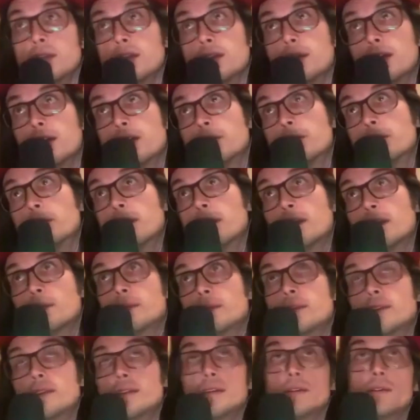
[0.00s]
and
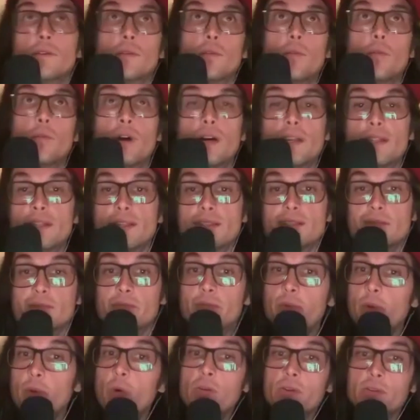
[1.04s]
maybe what is
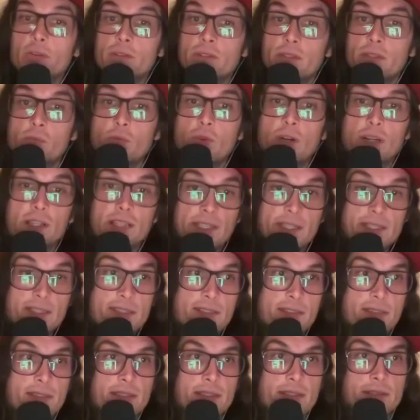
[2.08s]
important and what
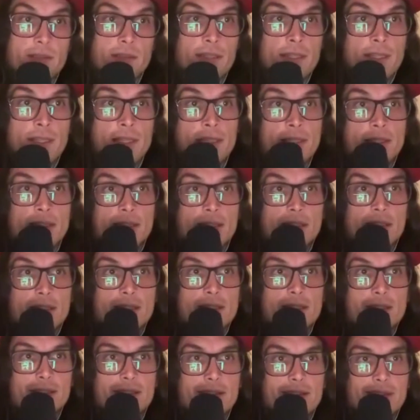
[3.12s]
isn't, and
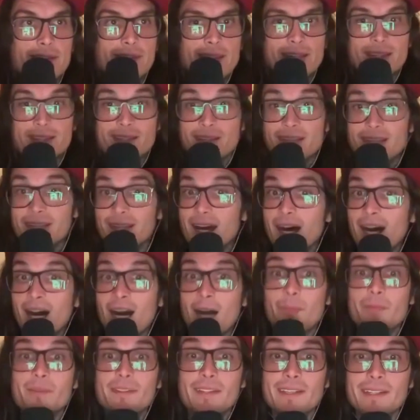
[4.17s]
things like
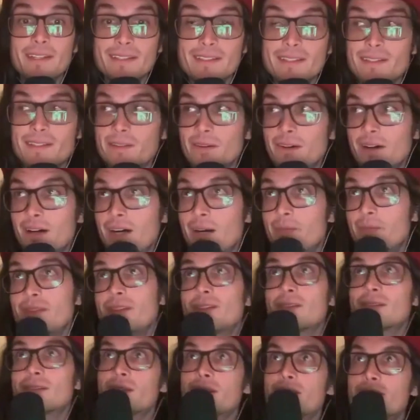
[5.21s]
optics.
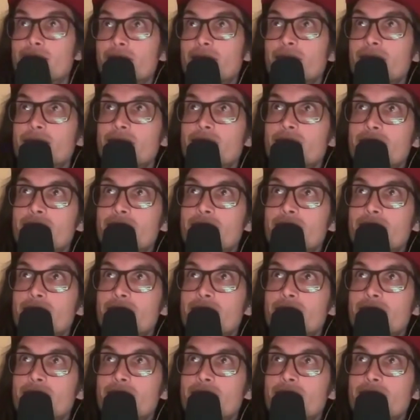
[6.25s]
Optics are such